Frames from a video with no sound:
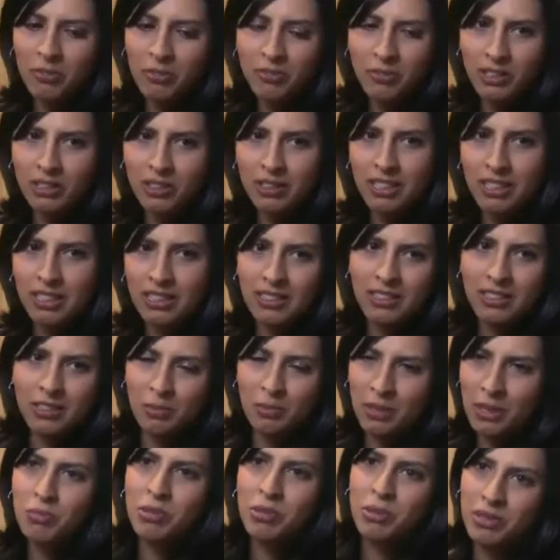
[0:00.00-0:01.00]
I feel like
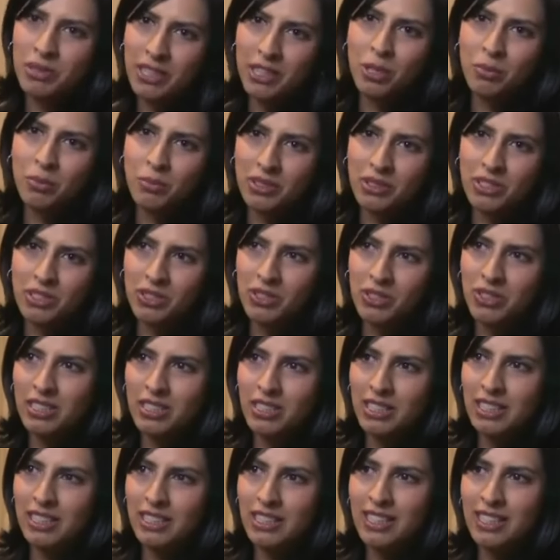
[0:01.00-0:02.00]
this might be my
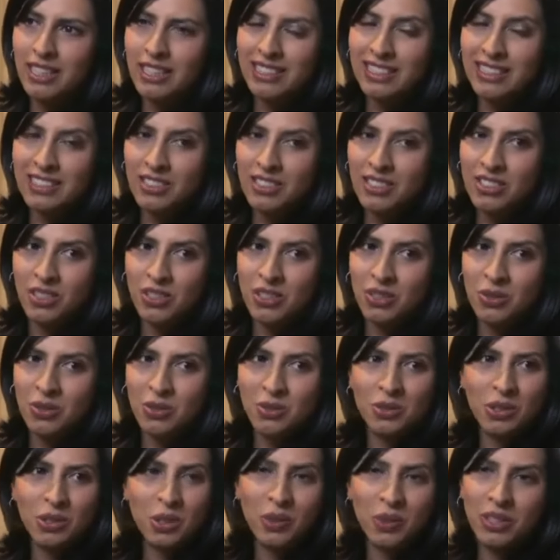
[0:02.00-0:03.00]
opportunity
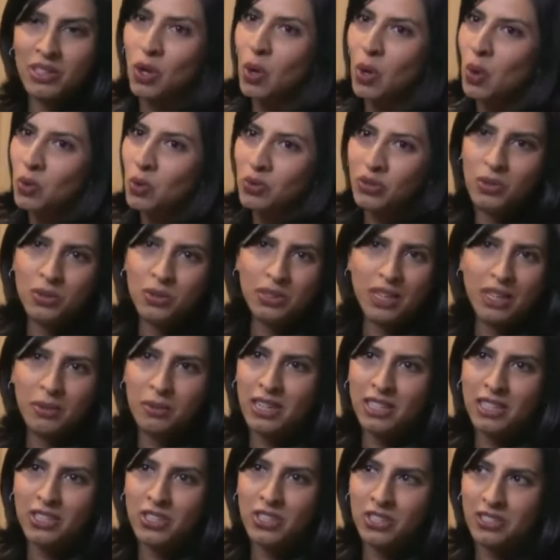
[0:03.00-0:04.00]
to go in a whole new
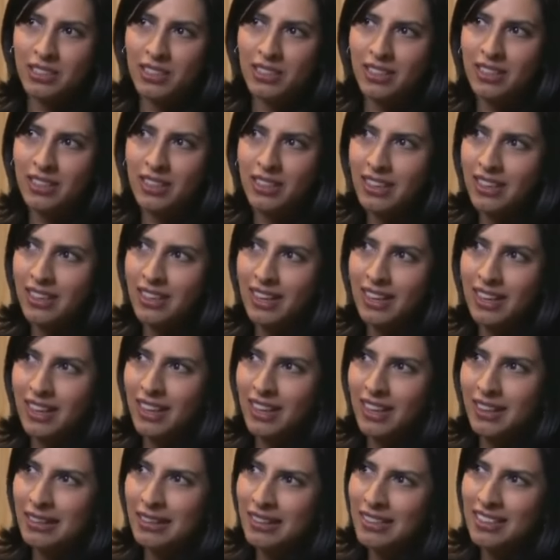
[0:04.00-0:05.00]
direction,
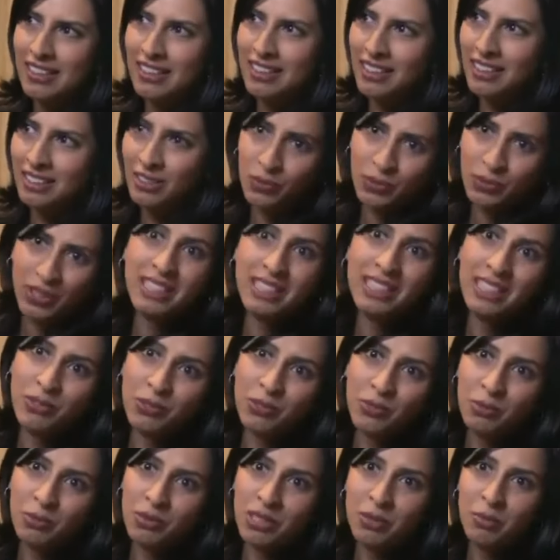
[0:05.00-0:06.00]
and that's
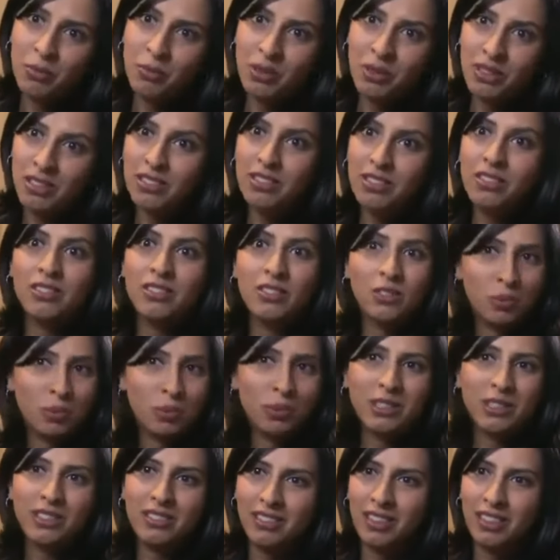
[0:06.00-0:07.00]
frightening for me, but it's
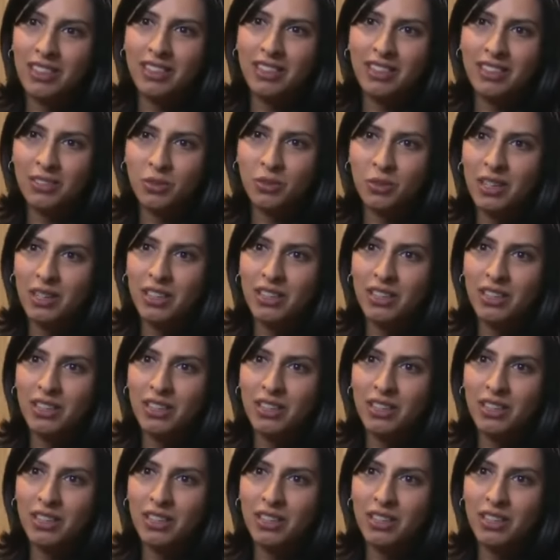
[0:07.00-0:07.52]
super exciting as